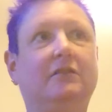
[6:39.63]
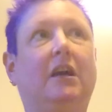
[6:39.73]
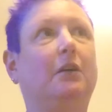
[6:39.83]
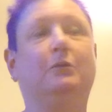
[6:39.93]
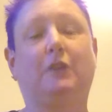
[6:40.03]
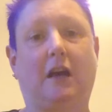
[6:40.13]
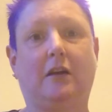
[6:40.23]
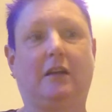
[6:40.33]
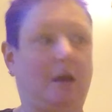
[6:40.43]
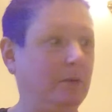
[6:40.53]

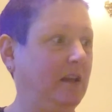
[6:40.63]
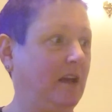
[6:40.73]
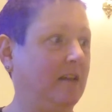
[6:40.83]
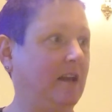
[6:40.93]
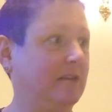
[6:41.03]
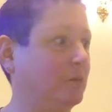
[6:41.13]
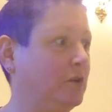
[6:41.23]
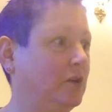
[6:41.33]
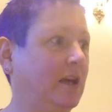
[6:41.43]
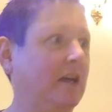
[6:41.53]
and that's
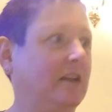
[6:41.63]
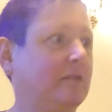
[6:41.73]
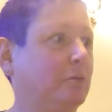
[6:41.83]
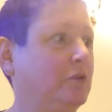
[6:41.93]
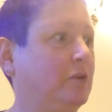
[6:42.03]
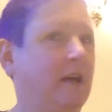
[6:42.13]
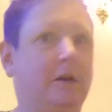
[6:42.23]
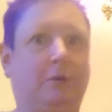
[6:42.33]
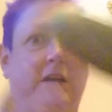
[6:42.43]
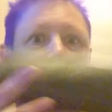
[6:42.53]
what you get. That's what you
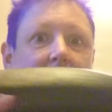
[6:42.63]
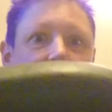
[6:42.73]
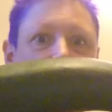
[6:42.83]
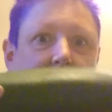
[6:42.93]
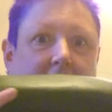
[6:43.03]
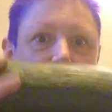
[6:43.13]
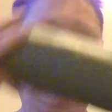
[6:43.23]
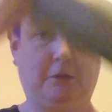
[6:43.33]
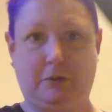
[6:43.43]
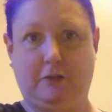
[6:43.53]
get when
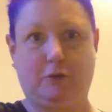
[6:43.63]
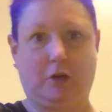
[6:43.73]
you've